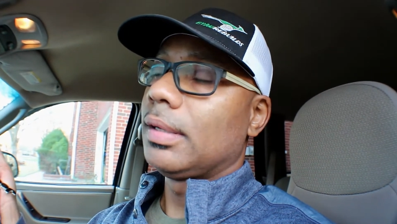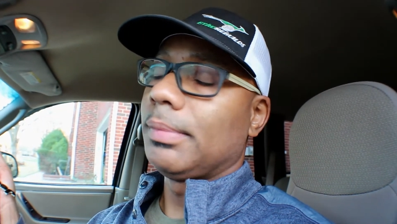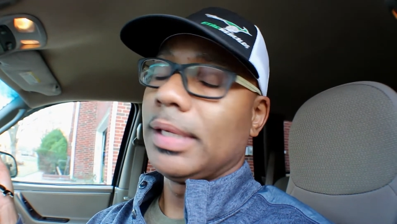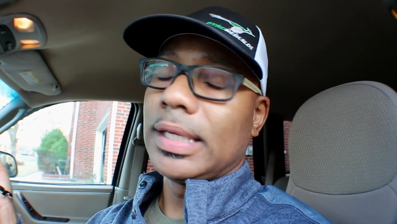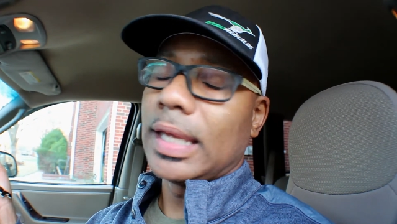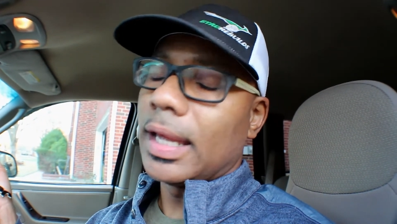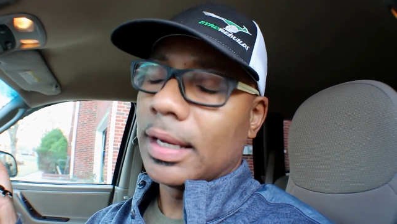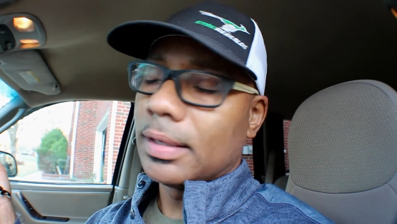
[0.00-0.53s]

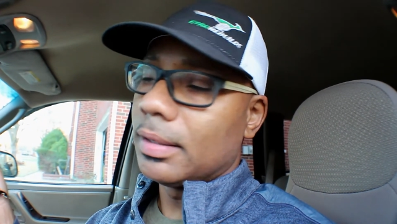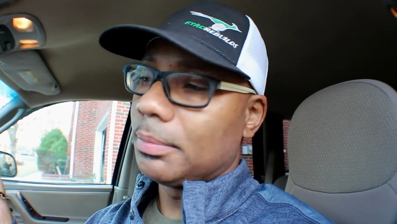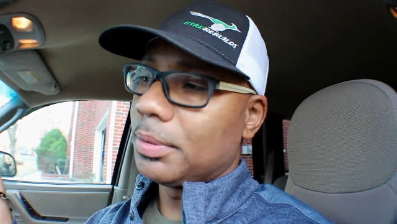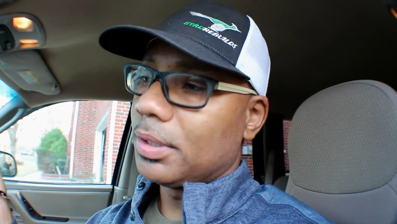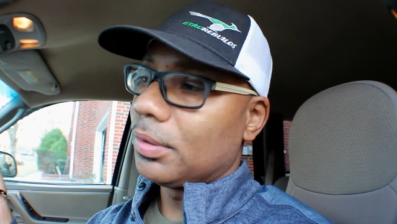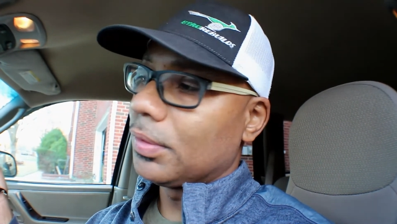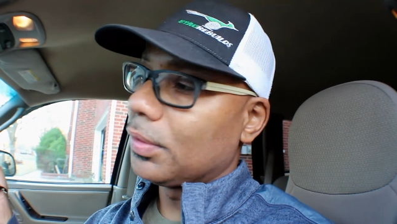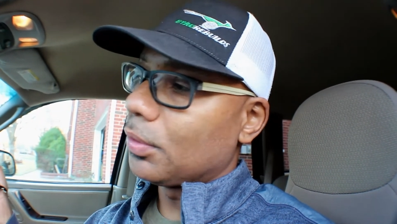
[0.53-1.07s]
mean, yeah, I
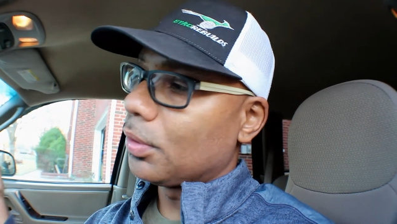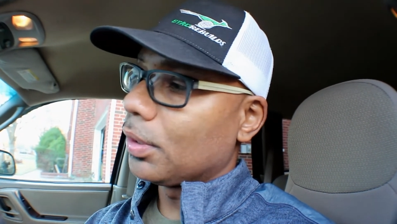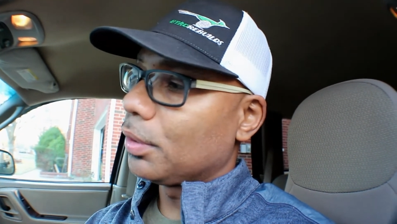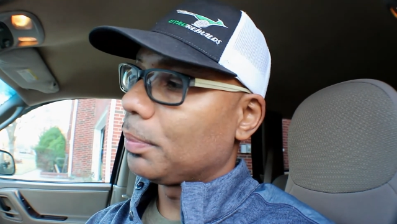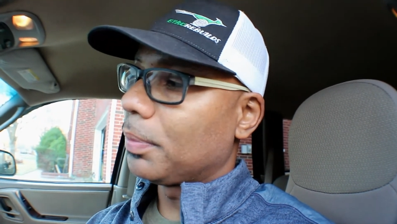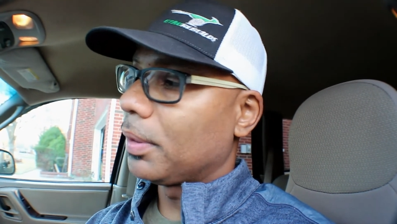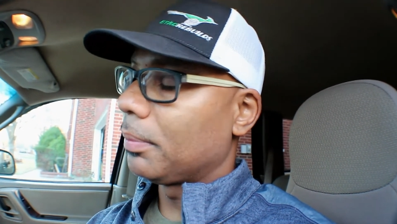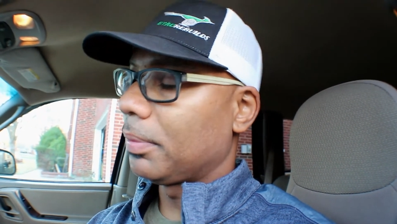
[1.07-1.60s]
put a new
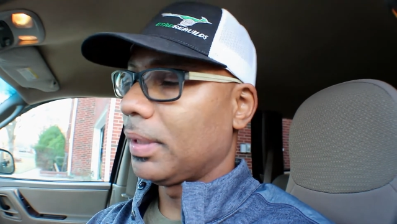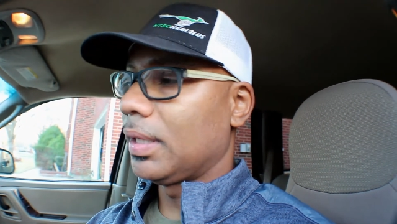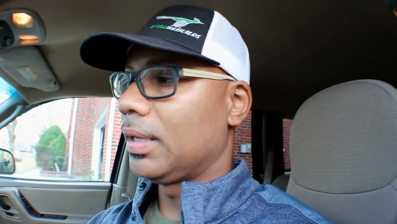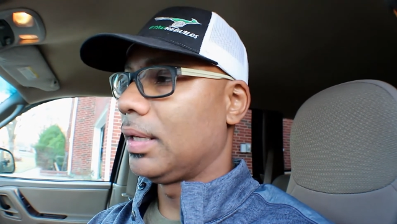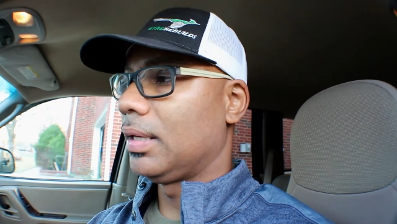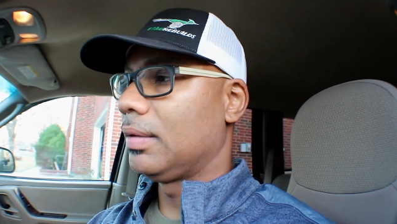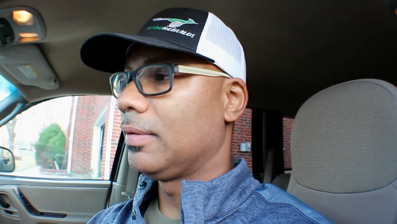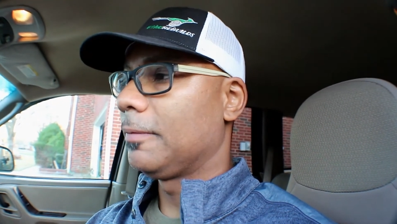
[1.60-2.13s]
oil pump
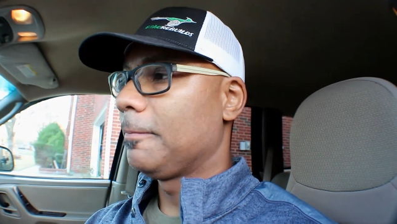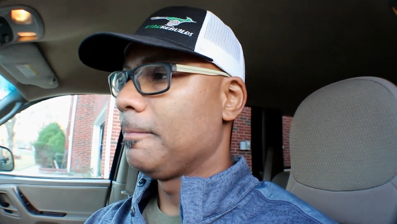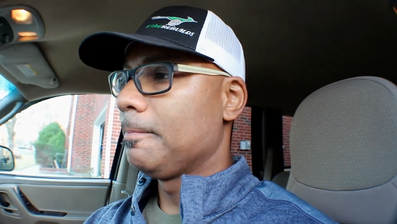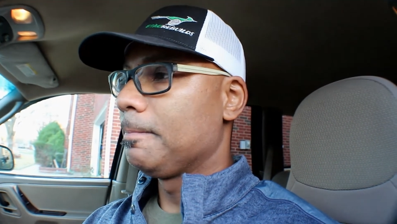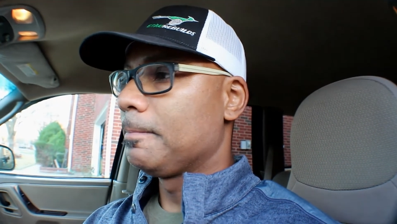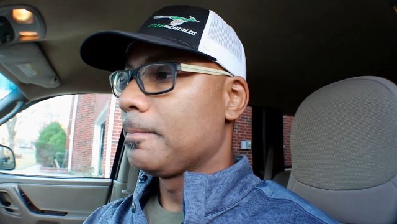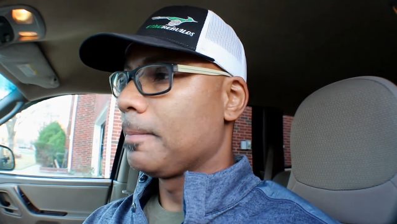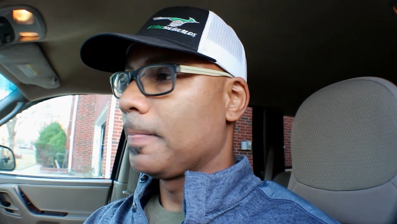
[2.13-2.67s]
in, and
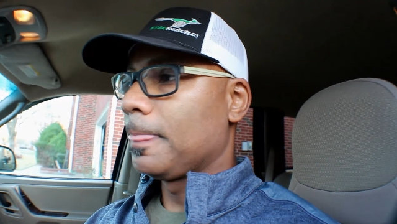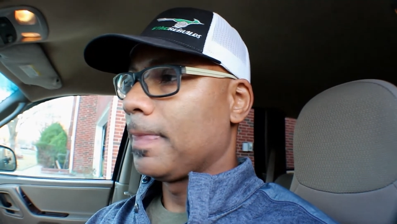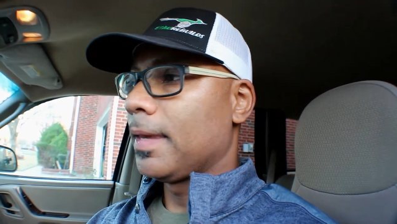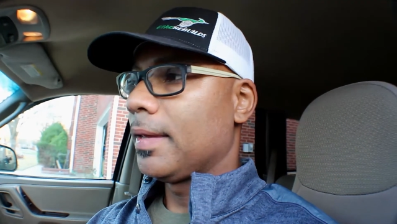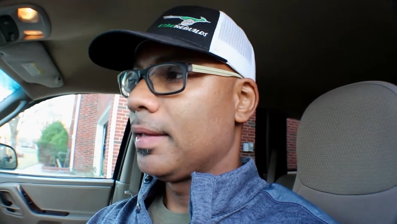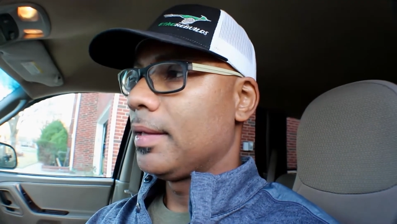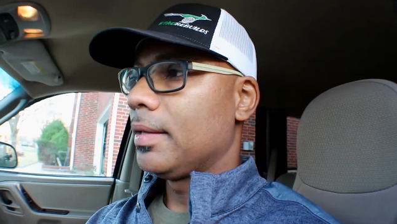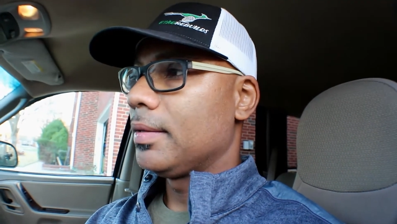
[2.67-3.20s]

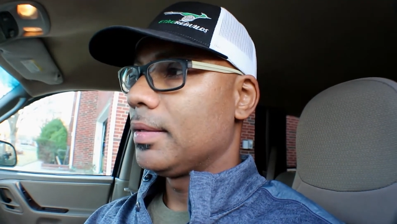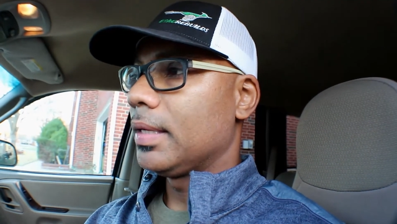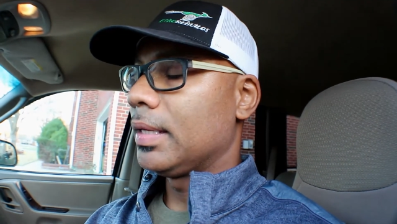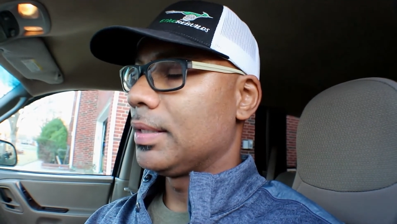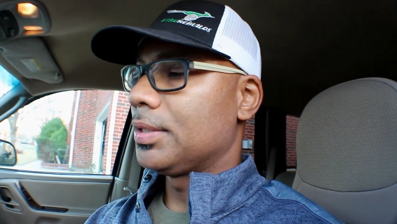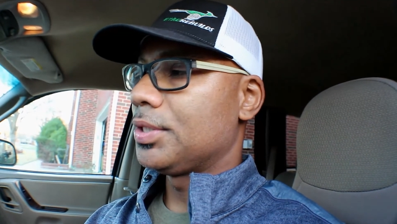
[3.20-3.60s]
I